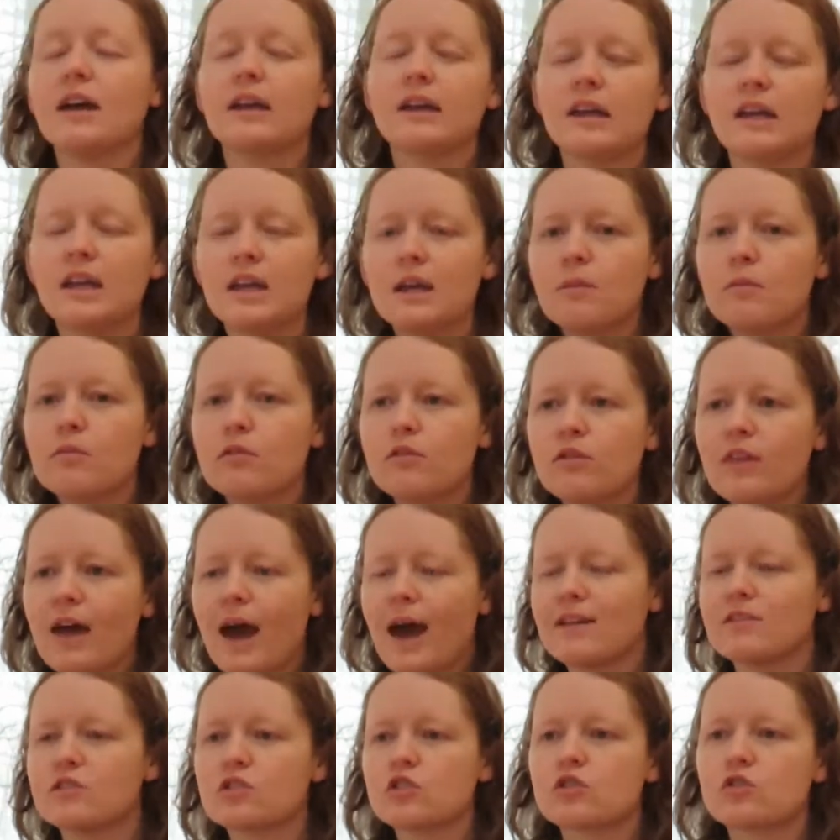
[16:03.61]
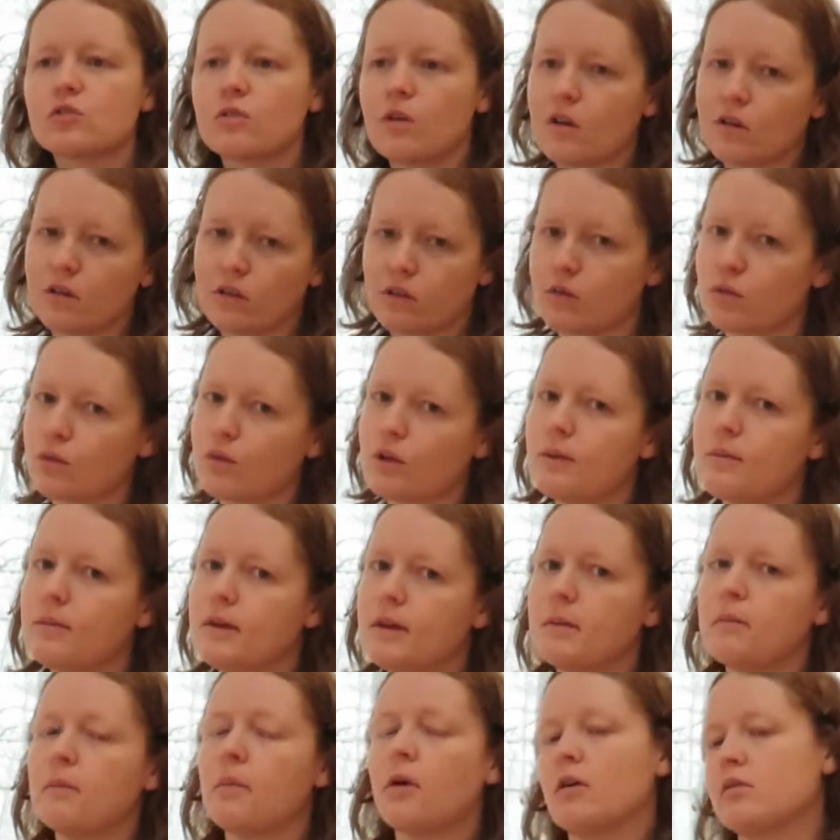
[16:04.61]
Keep that strong
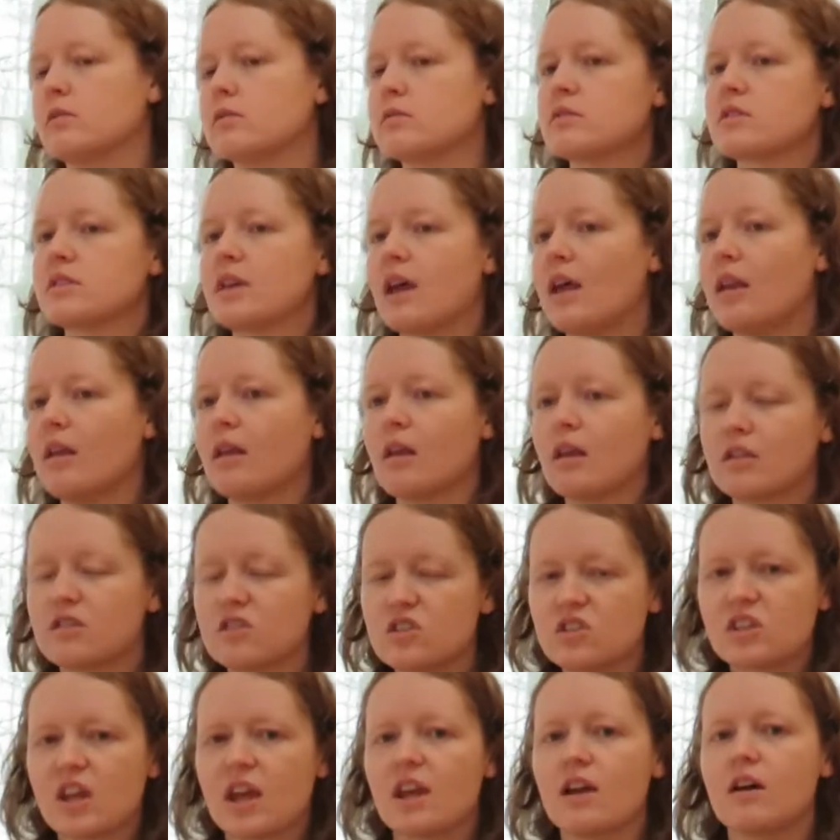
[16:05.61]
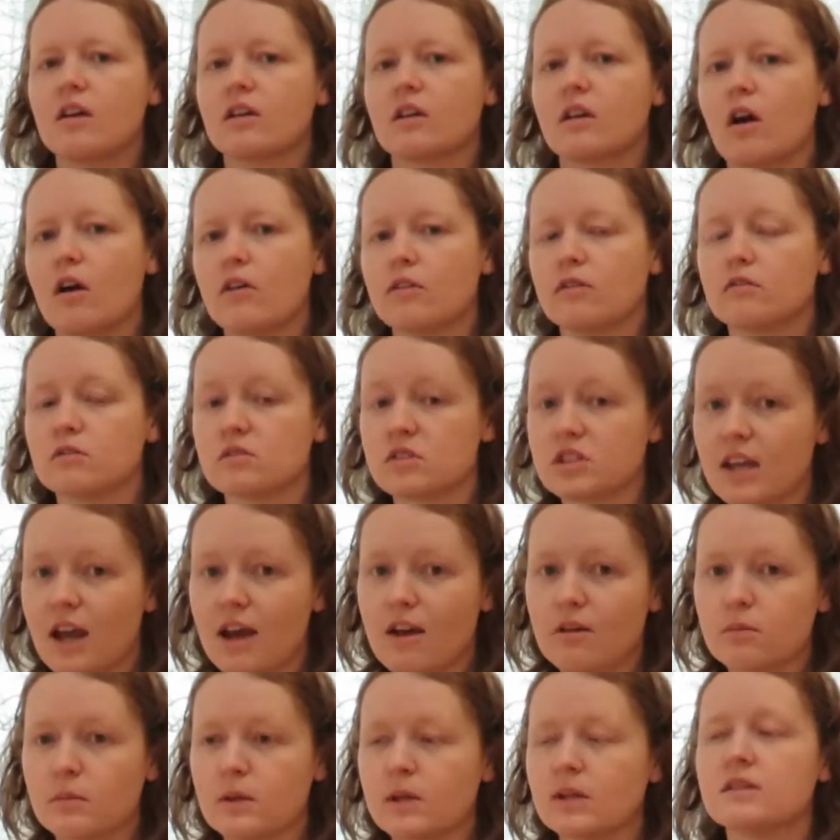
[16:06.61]
3-beat pulse and stay on those
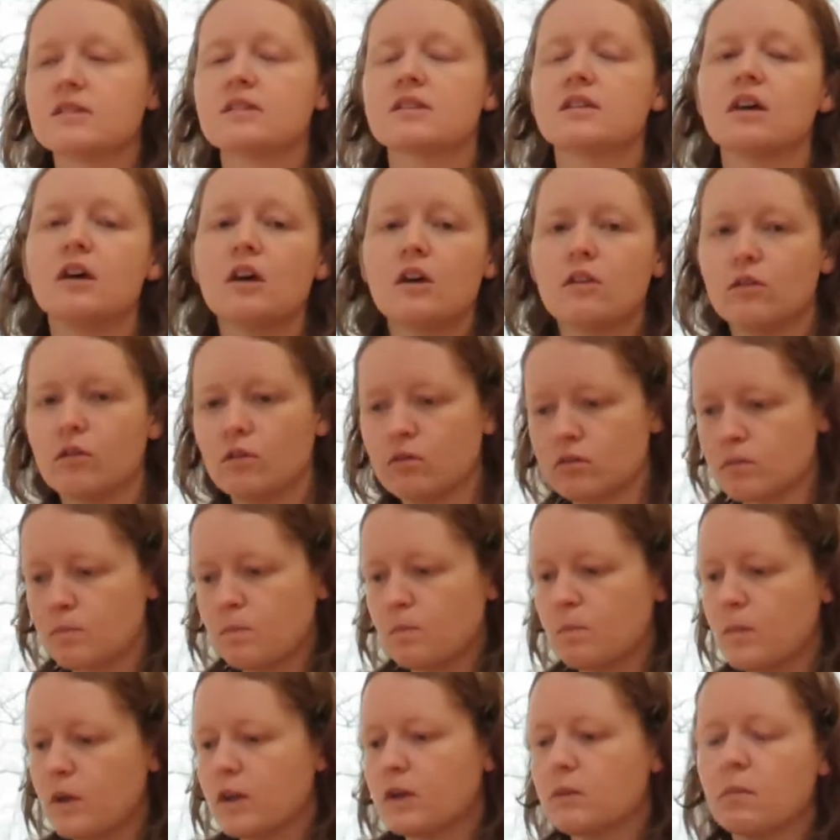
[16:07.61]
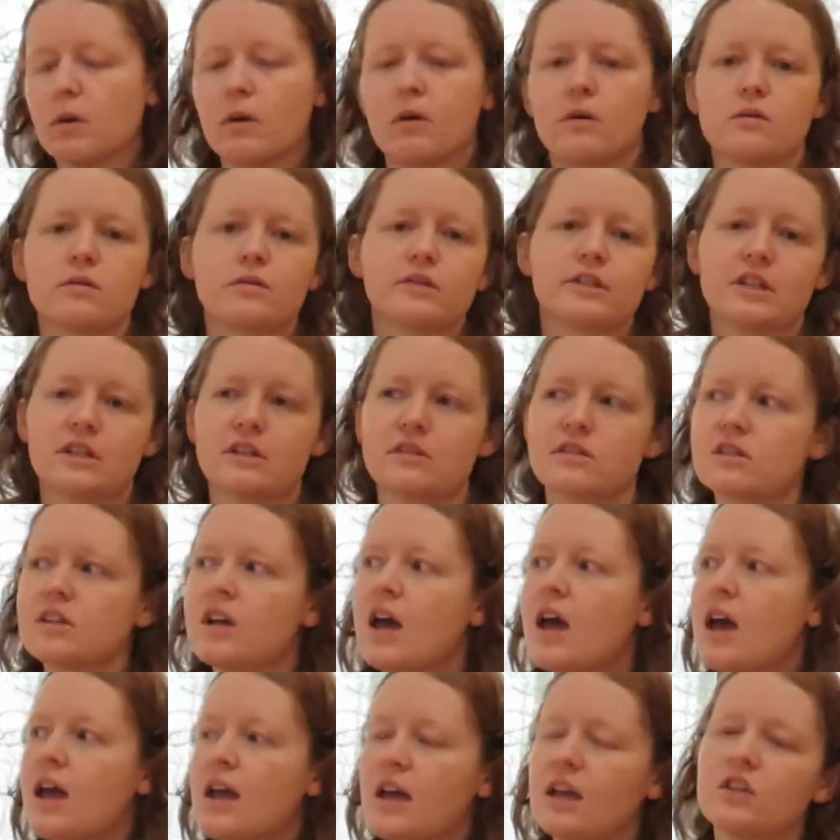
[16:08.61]
downbeats, those big pulses,
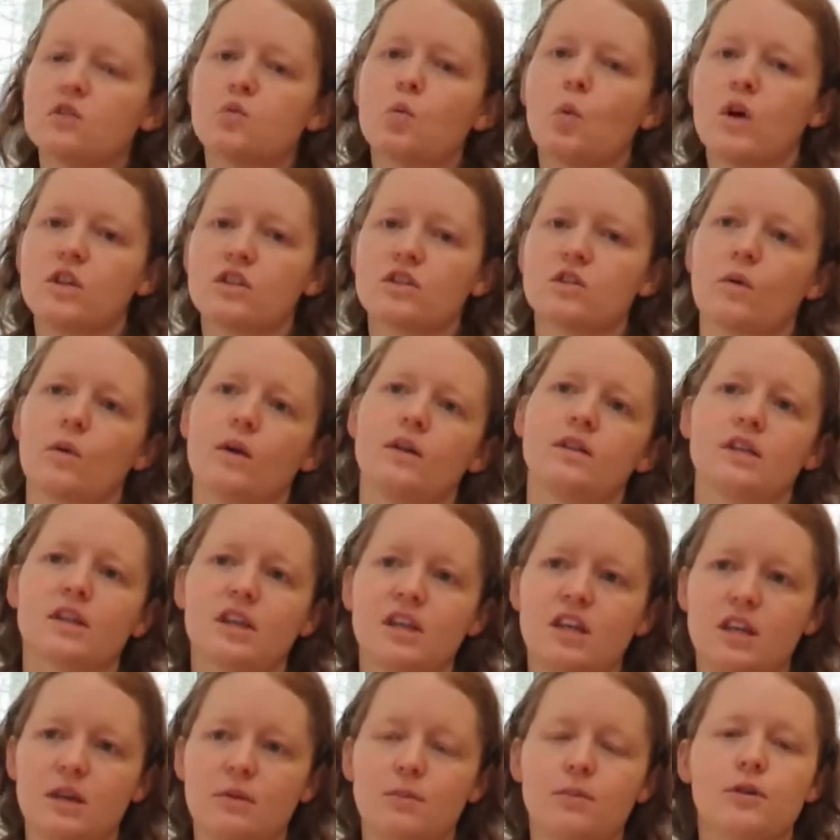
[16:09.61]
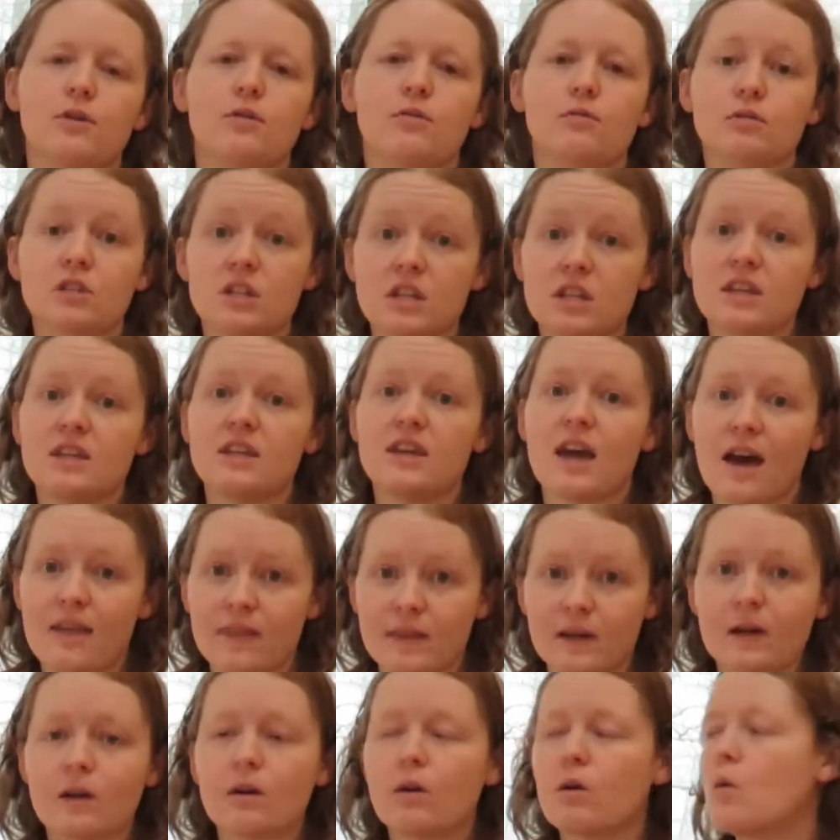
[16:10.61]
is what's going to keep you
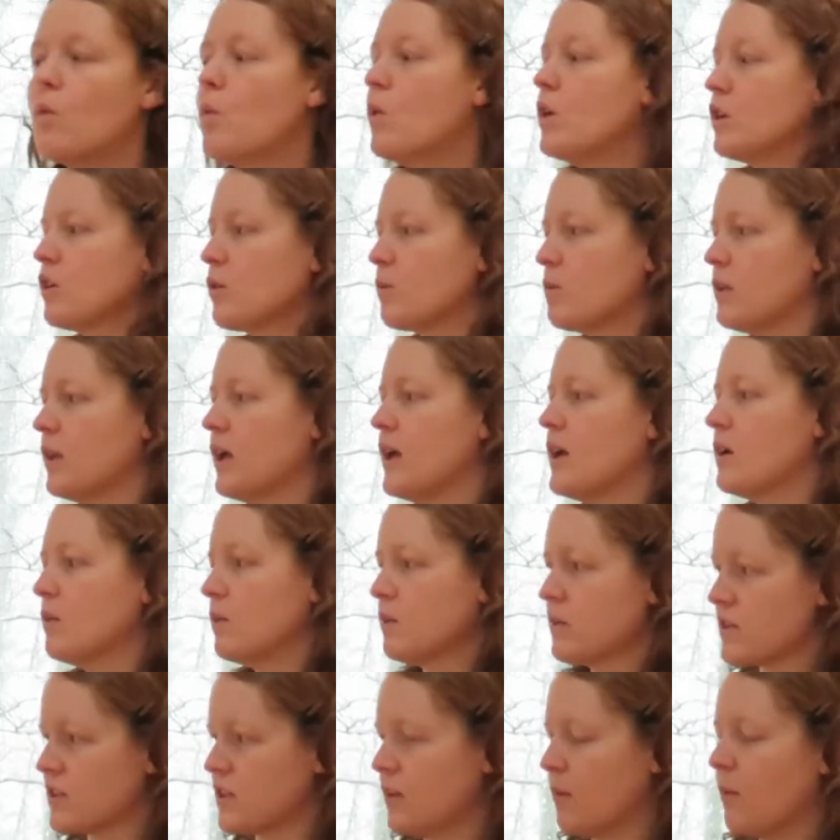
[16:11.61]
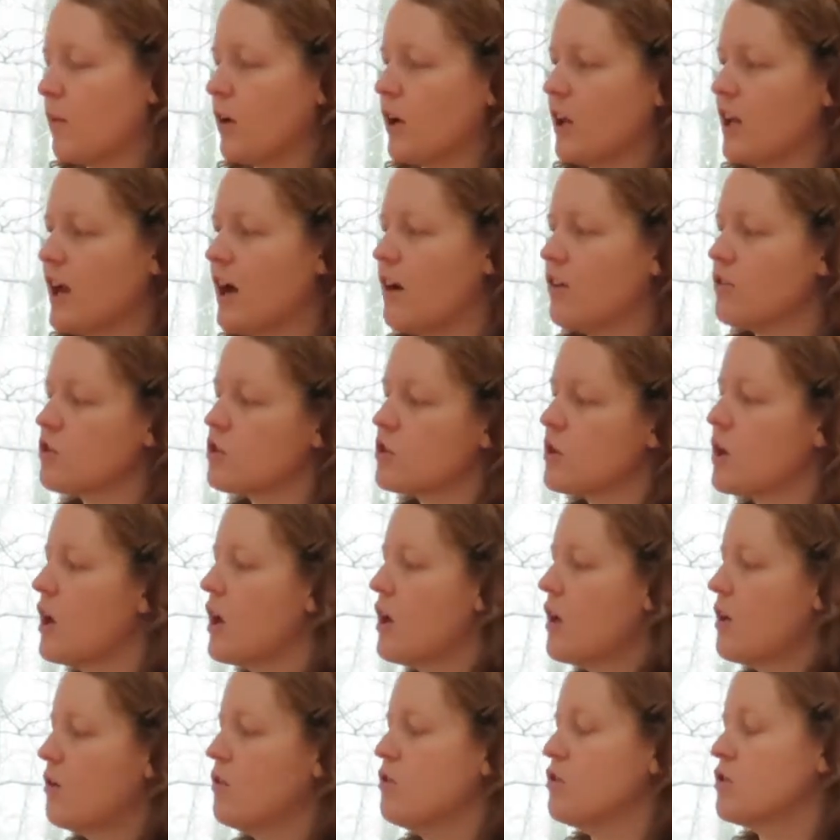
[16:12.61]
together when you're playing with somebody else
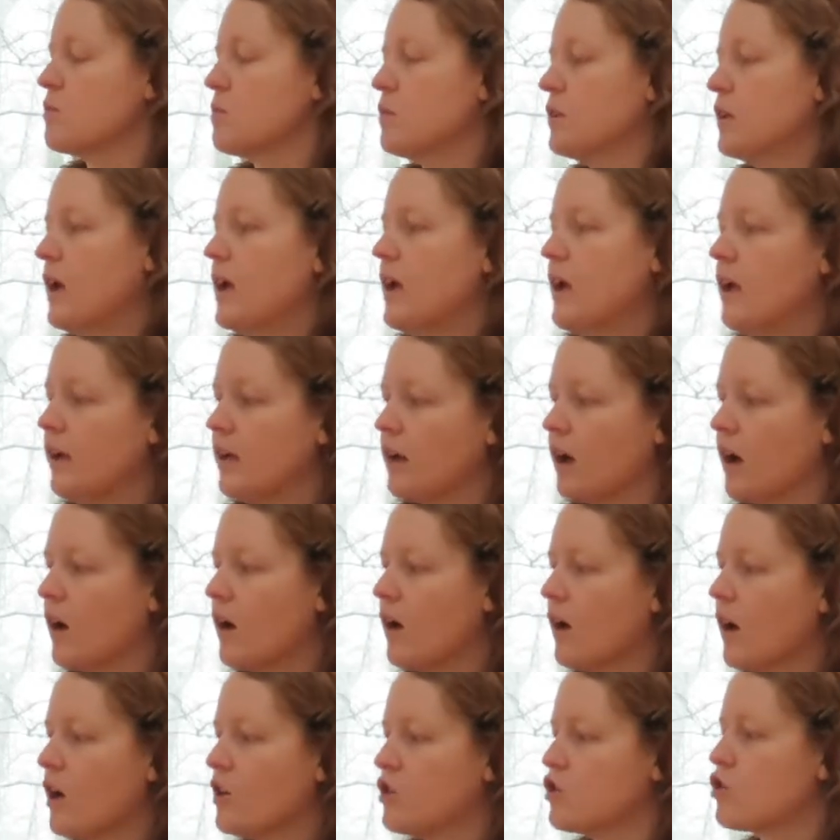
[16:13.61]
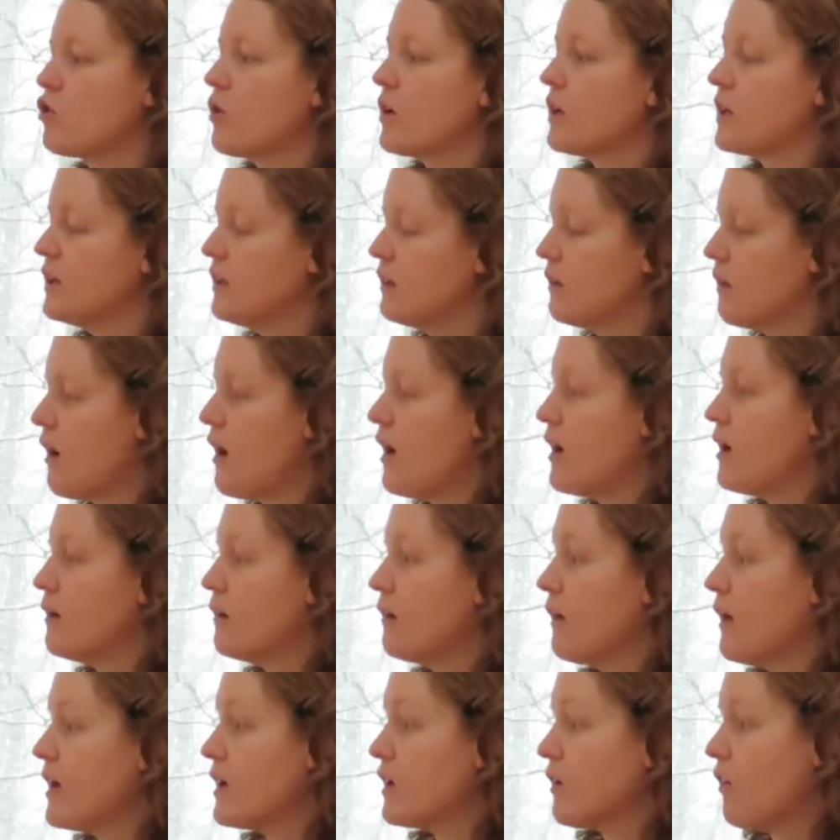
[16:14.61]
who's playing a tricky
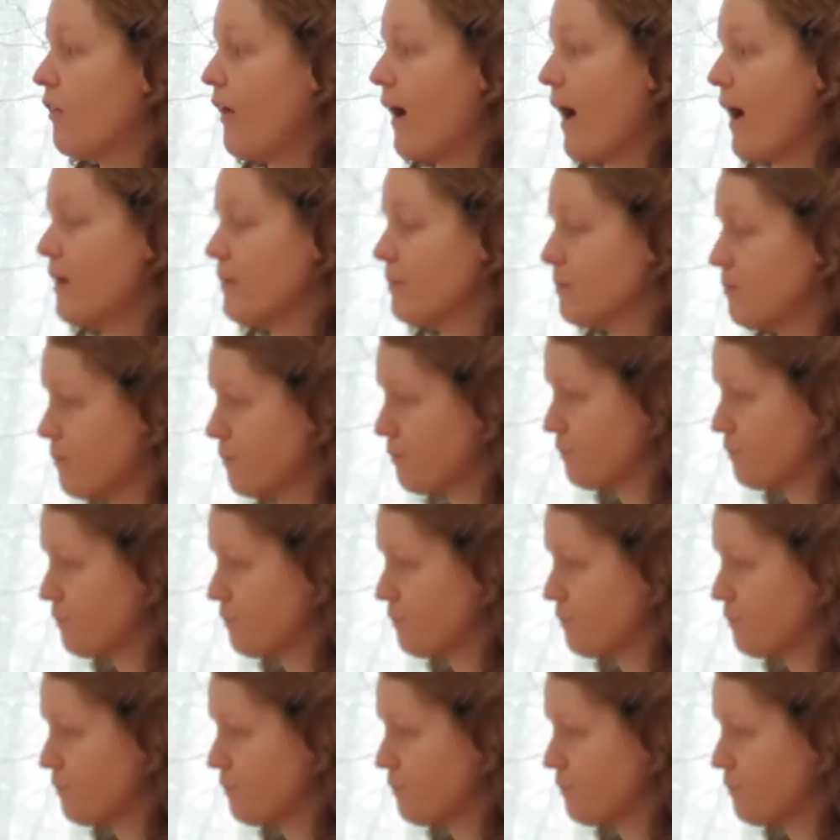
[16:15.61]
line like that.